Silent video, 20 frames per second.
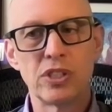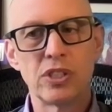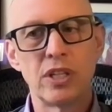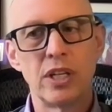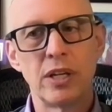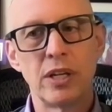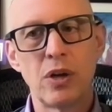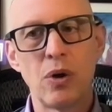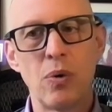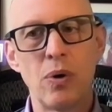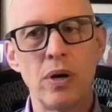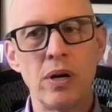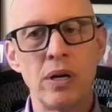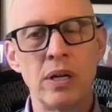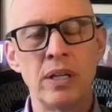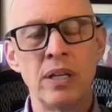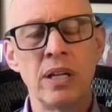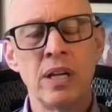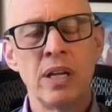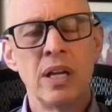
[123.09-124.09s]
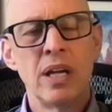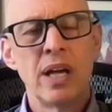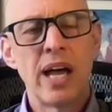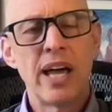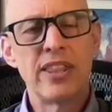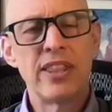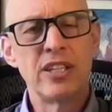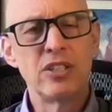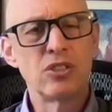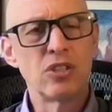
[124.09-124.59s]
going to go on
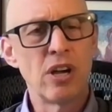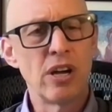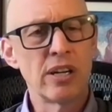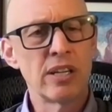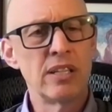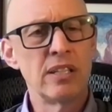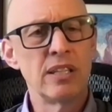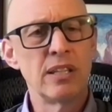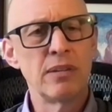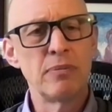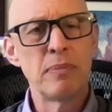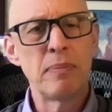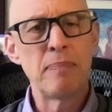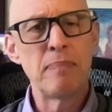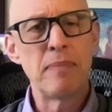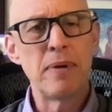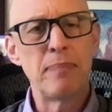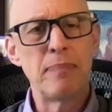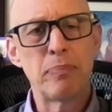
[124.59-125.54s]
i think talking them